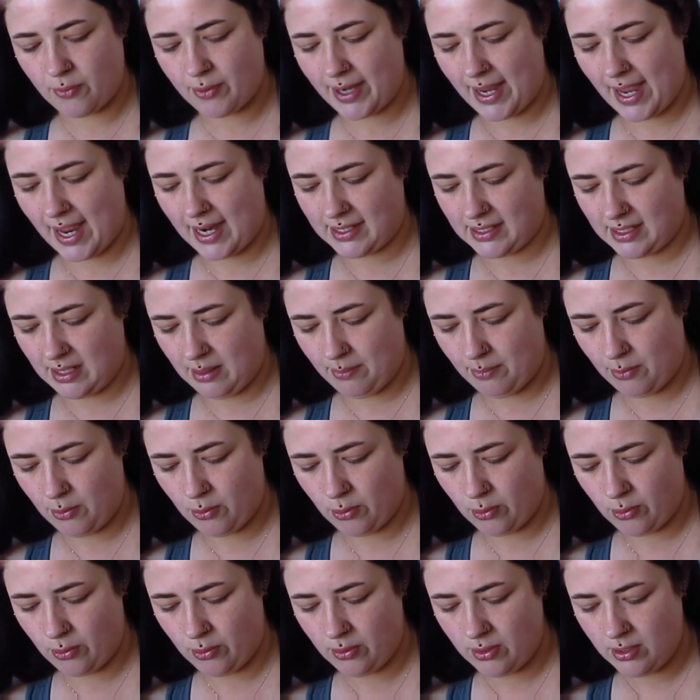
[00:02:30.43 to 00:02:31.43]
I add any
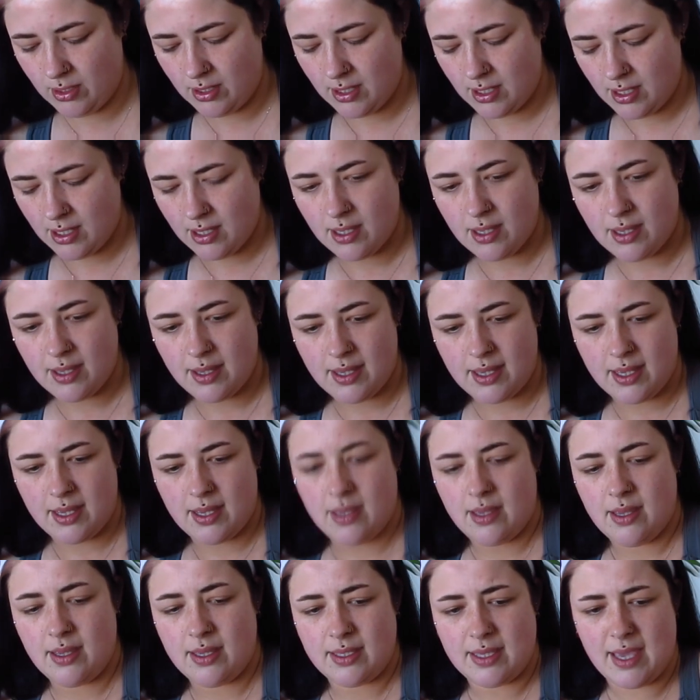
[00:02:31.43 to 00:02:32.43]
more.
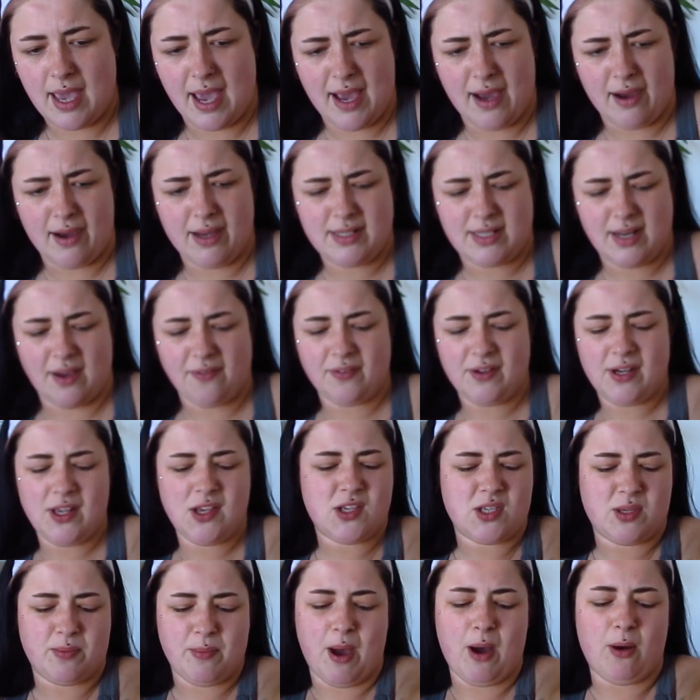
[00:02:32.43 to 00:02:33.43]
Yeah, I definitely
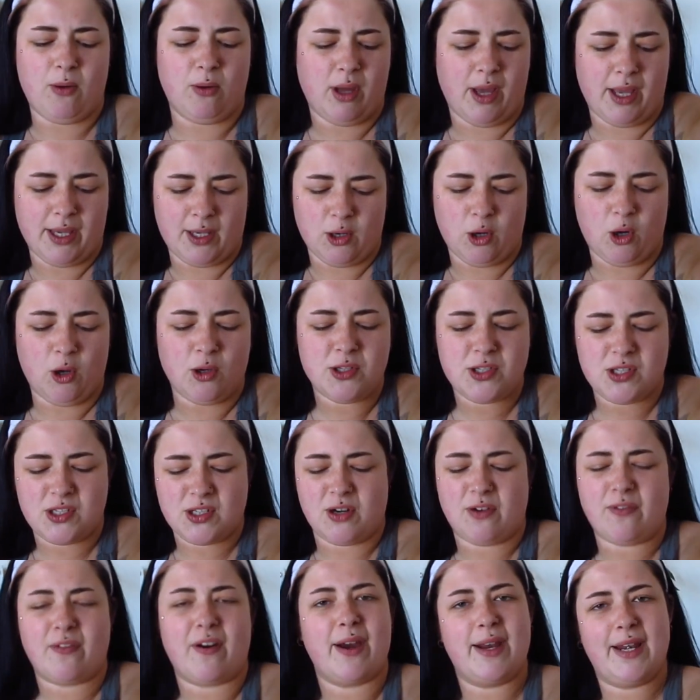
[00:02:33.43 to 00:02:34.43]
smell like Costa
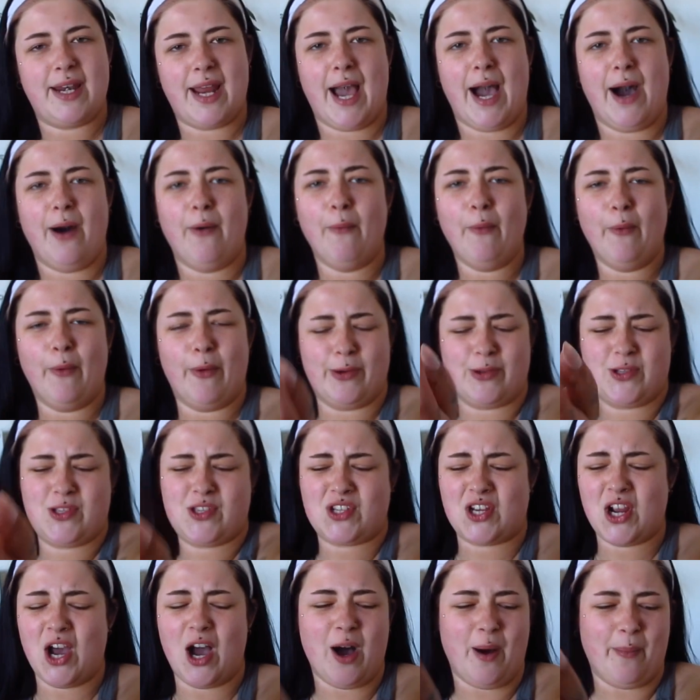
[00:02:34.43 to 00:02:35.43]
right now, or
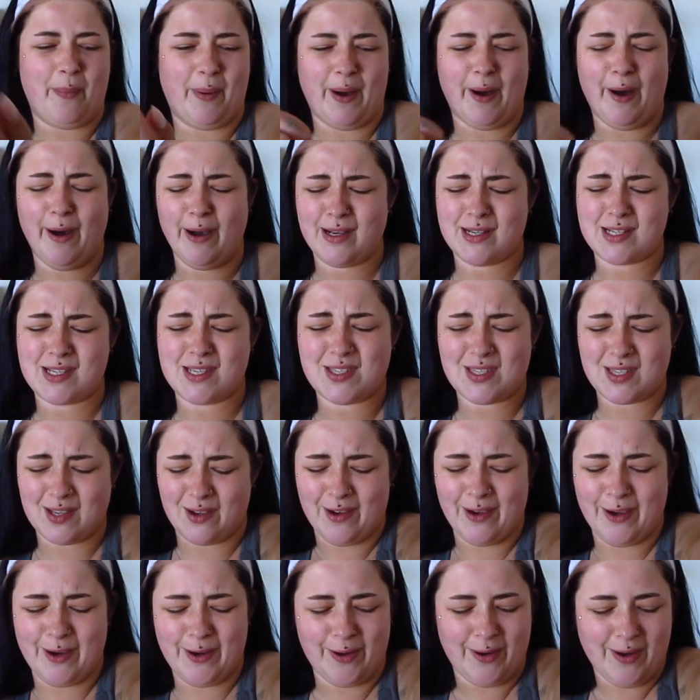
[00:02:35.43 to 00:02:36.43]
Starbucks,
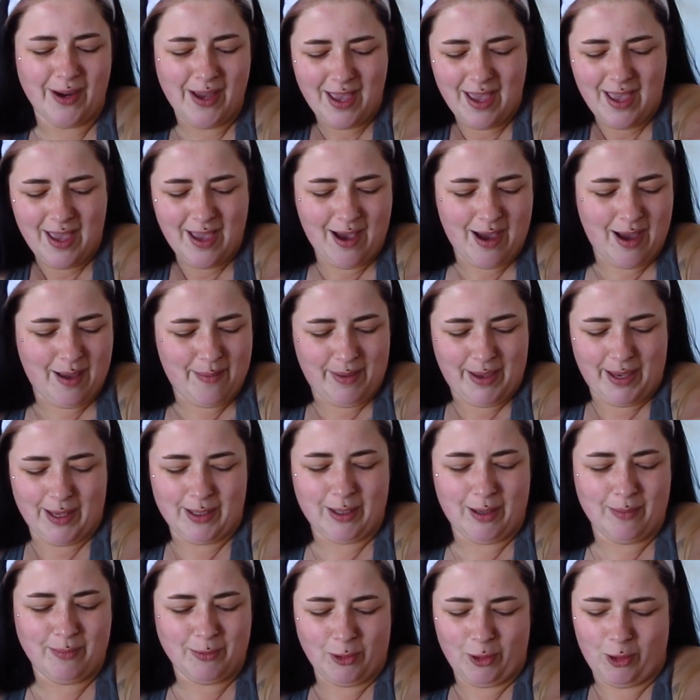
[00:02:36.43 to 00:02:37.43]
so, I mean,
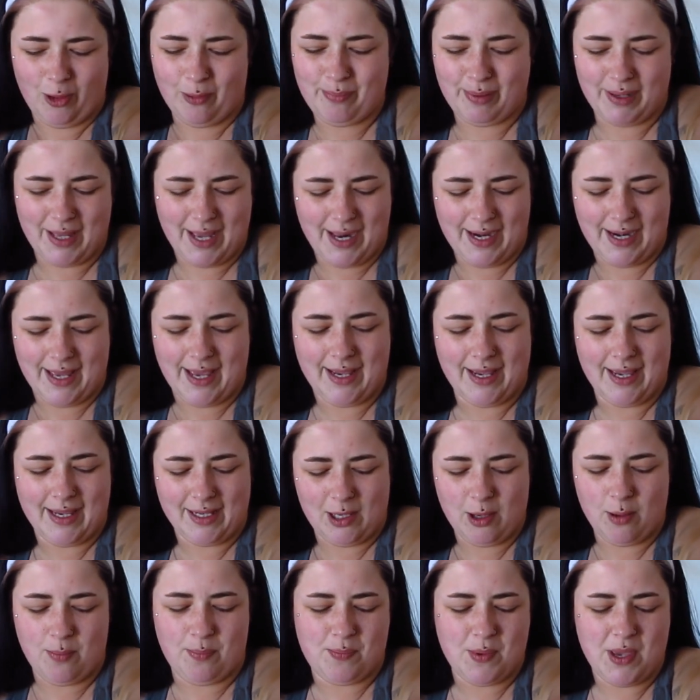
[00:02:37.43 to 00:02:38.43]
I'm not complaining,
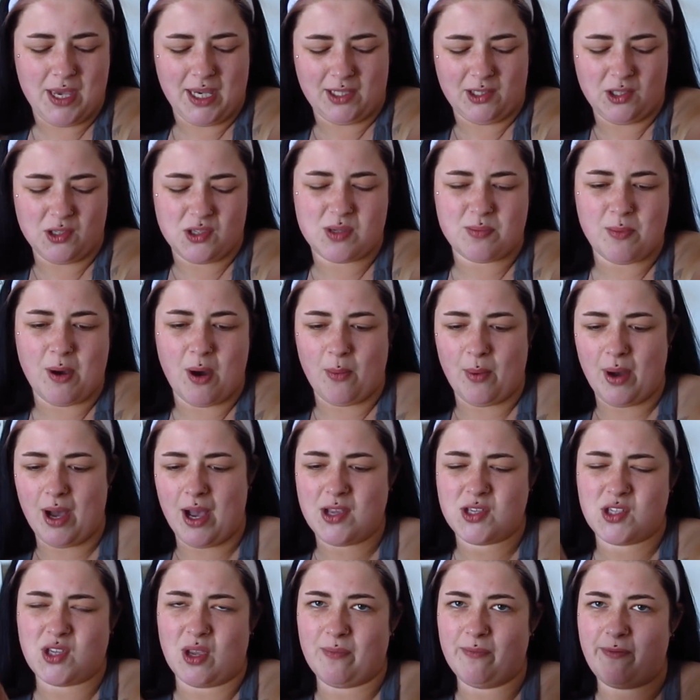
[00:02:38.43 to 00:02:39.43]
it could smell
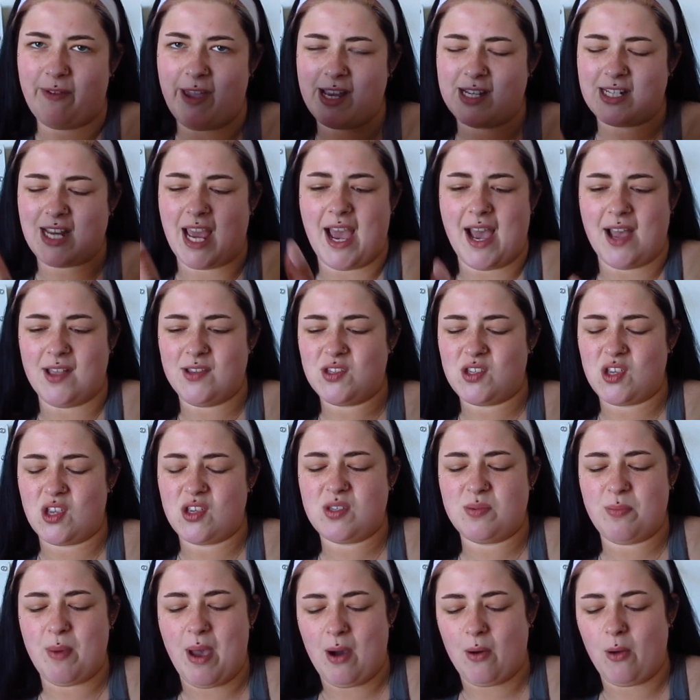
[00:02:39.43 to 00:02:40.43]
worse. Some fake tans
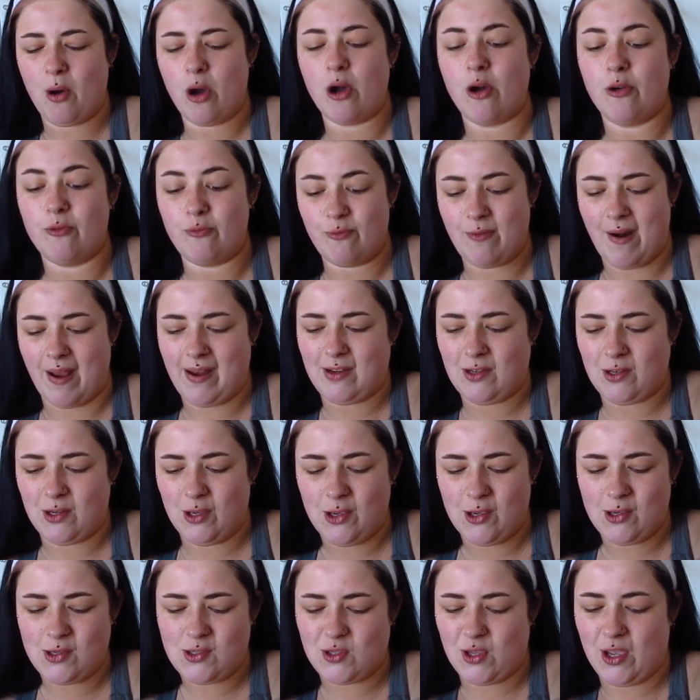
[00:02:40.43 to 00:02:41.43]
smell
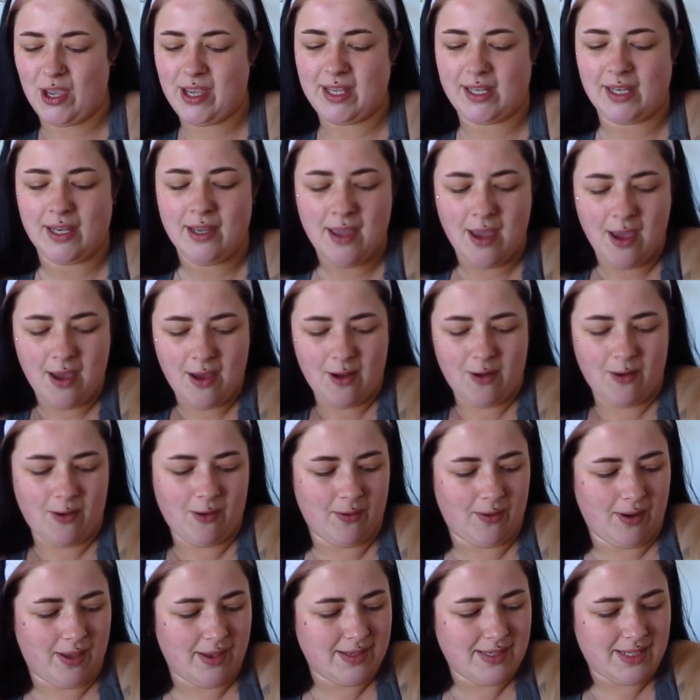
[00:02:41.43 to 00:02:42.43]
horrendous, like,
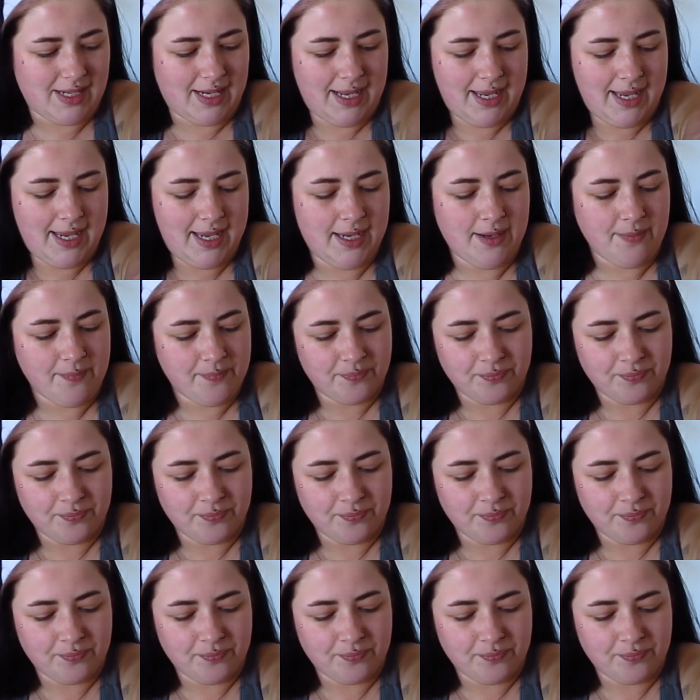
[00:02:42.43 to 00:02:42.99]
honestly.